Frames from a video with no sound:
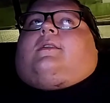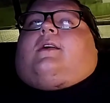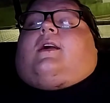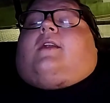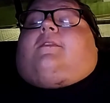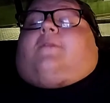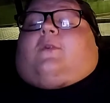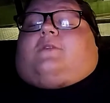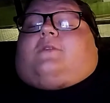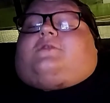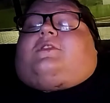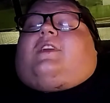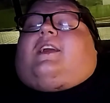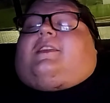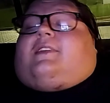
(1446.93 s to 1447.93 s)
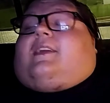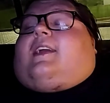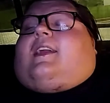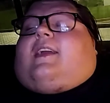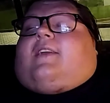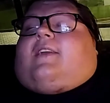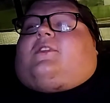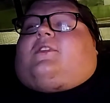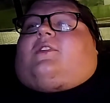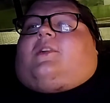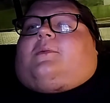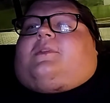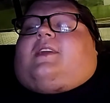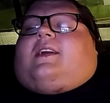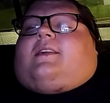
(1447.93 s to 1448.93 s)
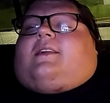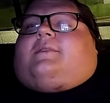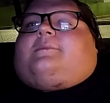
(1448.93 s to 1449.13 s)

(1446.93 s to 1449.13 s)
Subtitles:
Unfortunately, I think I'd have to agree with that.